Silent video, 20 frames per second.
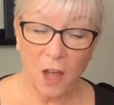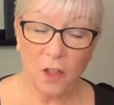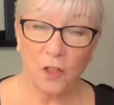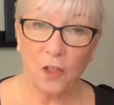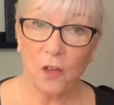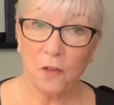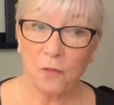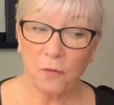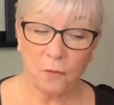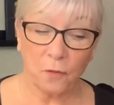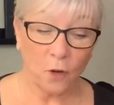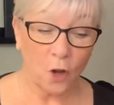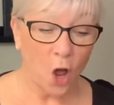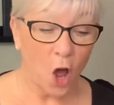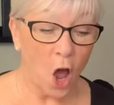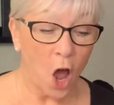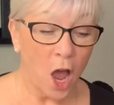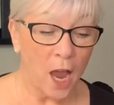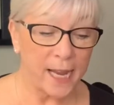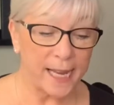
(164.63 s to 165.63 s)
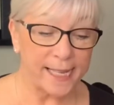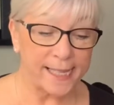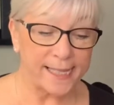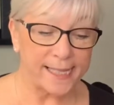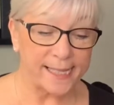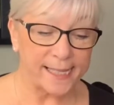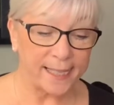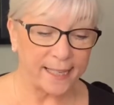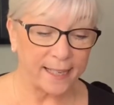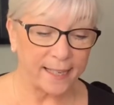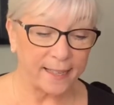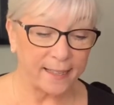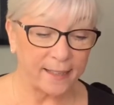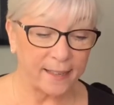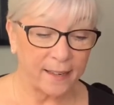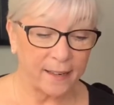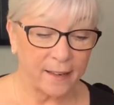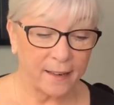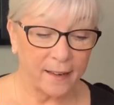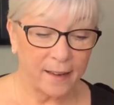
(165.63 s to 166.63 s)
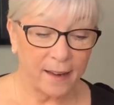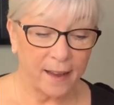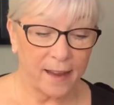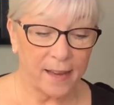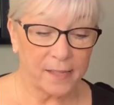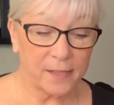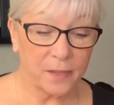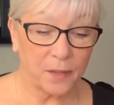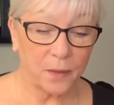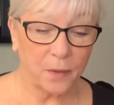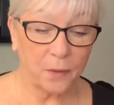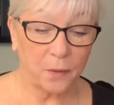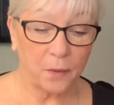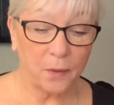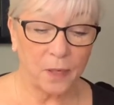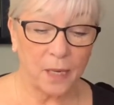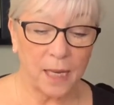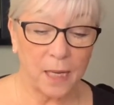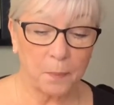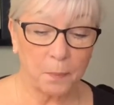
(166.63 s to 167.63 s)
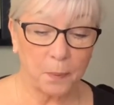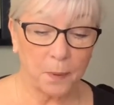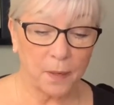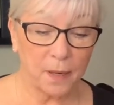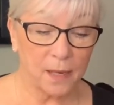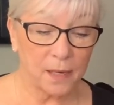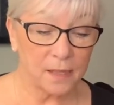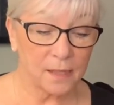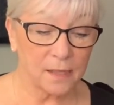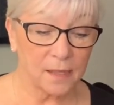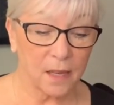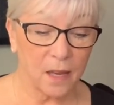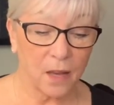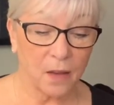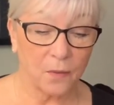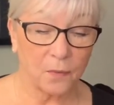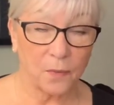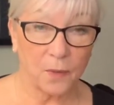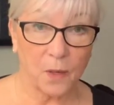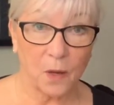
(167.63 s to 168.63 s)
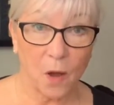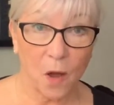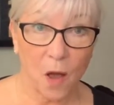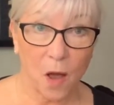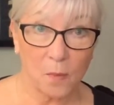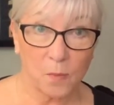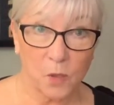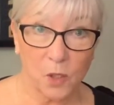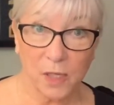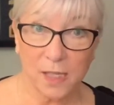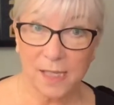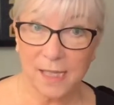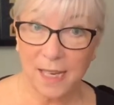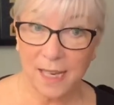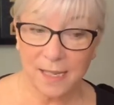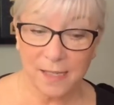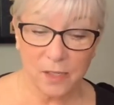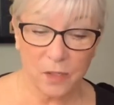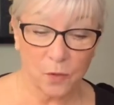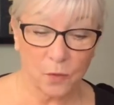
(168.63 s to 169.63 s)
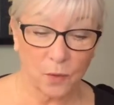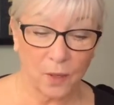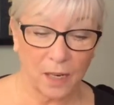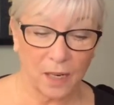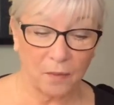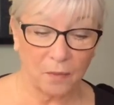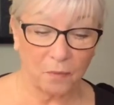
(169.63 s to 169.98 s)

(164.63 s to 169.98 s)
The flaw is seen as a unique piece of the object's history.